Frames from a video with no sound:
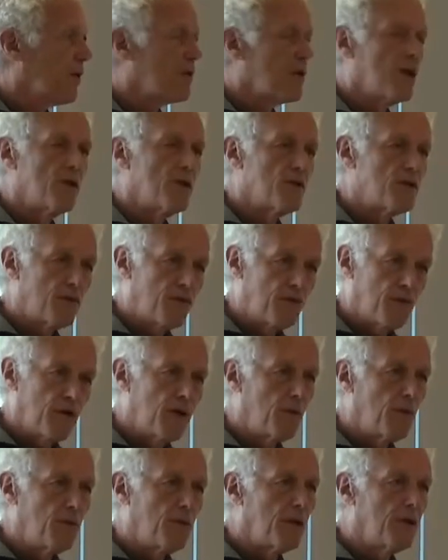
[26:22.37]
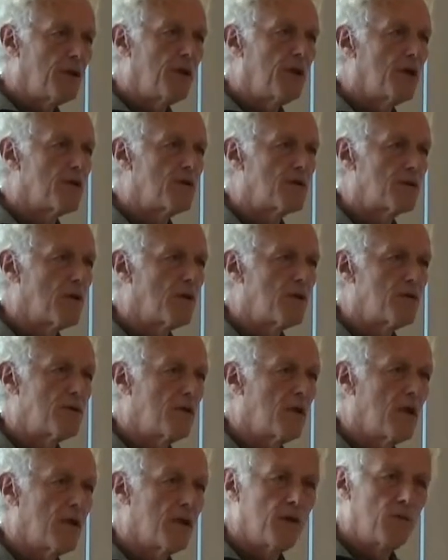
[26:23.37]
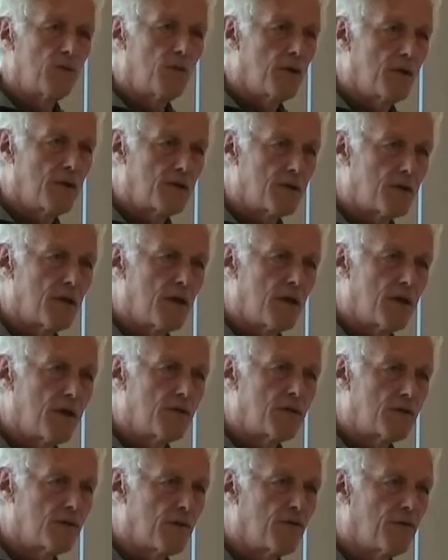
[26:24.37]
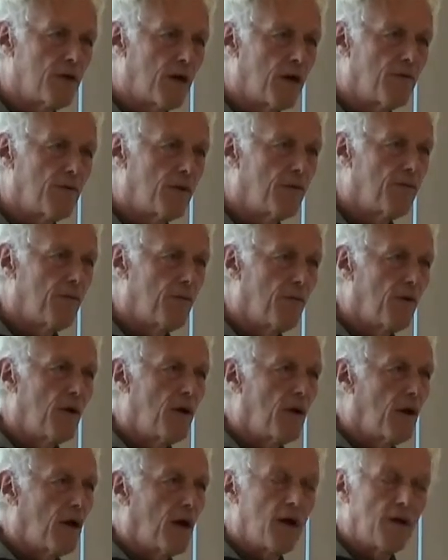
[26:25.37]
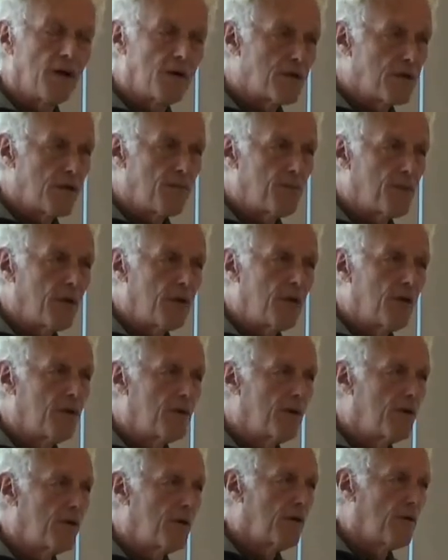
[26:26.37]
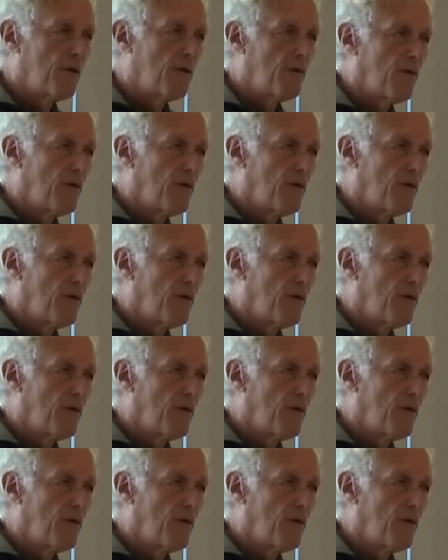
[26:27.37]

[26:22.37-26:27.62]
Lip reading: that is frequently associated with extended survival, and it's something you can do.